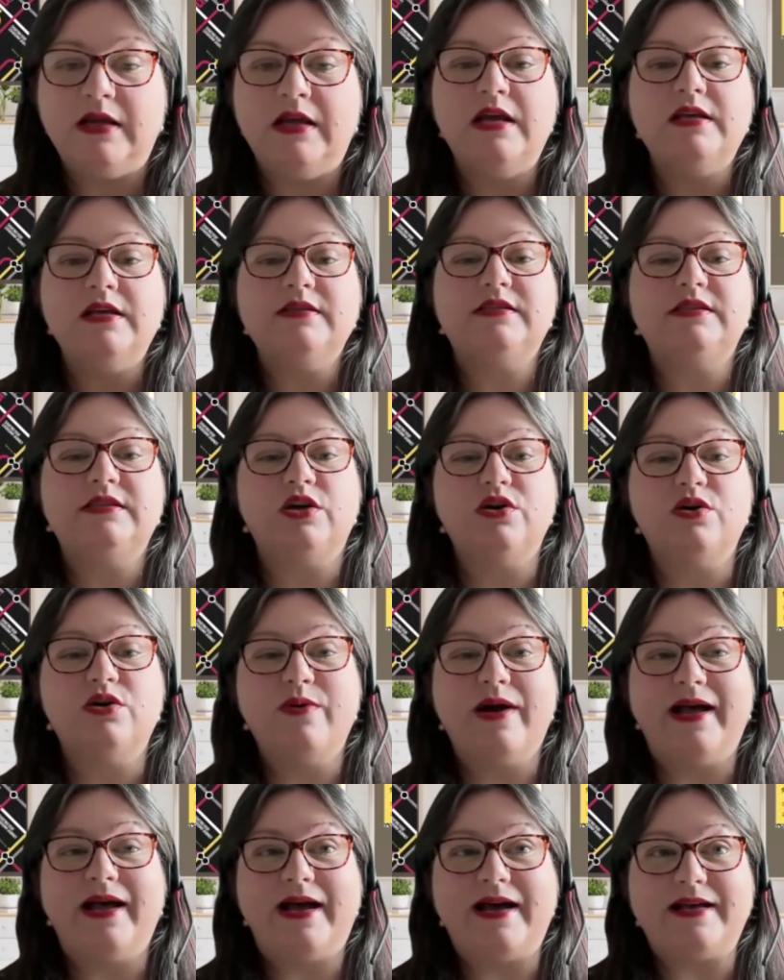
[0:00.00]
So
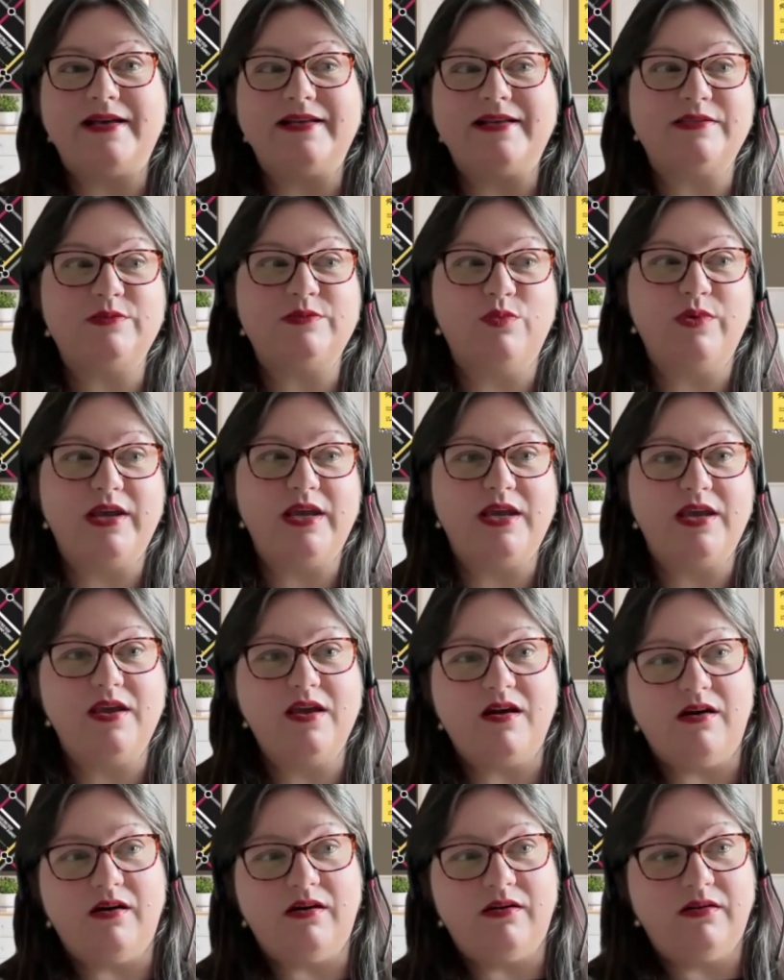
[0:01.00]
as we
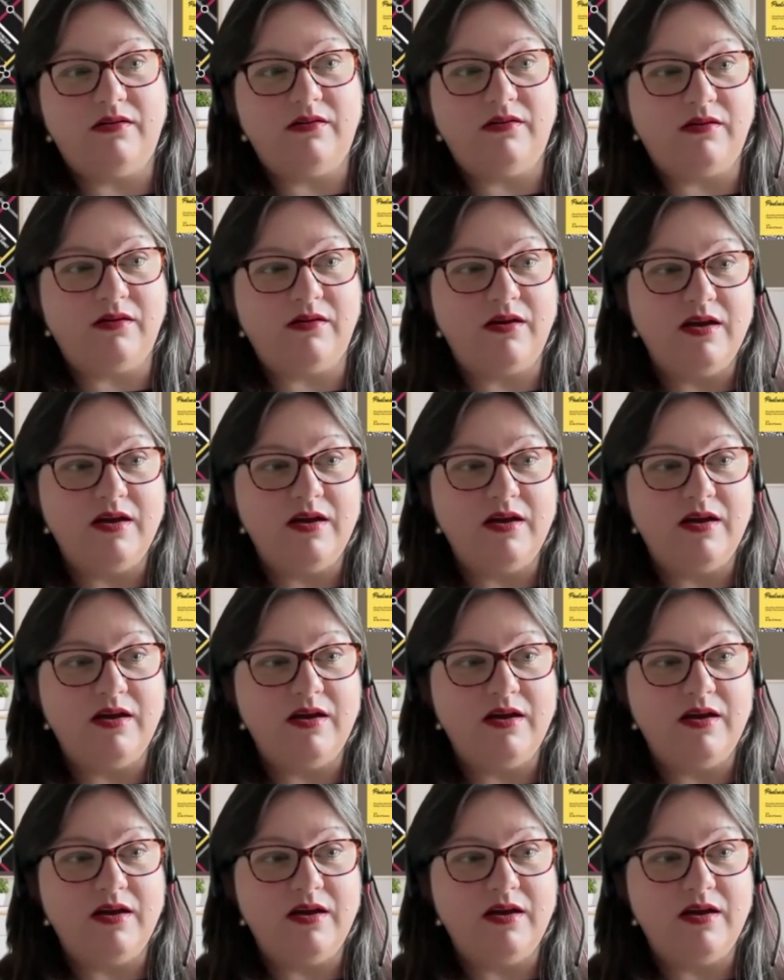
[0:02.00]
are